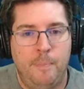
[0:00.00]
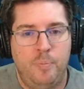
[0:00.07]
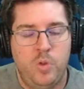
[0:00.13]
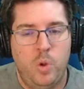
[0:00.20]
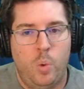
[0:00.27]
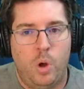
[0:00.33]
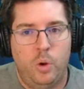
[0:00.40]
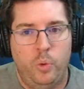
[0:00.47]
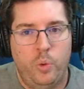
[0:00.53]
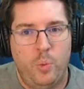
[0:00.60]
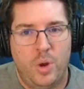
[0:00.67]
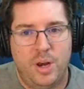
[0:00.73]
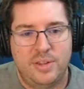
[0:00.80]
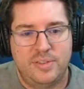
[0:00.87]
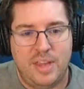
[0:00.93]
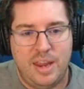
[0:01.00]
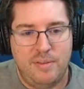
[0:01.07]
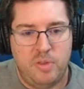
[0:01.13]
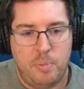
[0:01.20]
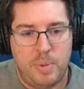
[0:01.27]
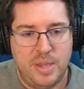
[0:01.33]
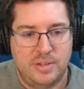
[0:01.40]
You only want to save
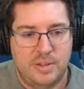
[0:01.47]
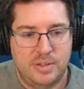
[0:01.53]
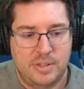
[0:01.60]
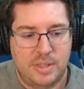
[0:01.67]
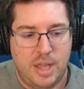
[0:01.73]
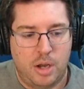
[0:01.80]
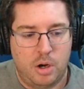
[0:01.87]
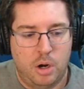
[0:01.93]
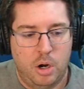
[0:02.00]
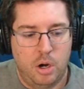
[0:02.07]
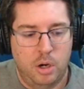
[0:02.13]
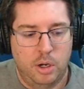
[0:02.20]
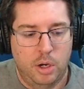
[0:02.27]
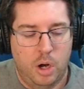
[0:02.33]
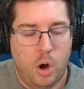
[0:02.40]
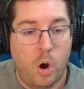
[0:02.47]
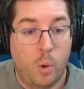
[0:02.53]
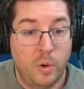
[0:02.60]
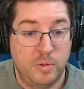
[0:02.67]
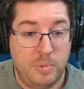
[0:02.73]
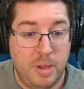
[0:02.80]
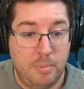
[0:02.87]
the pieces that are going to
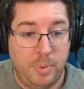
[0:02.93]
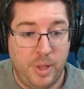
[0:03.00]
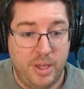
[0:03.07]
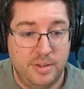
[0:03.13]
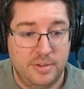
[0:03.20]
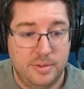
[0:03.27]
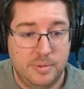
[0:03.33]
always be in place.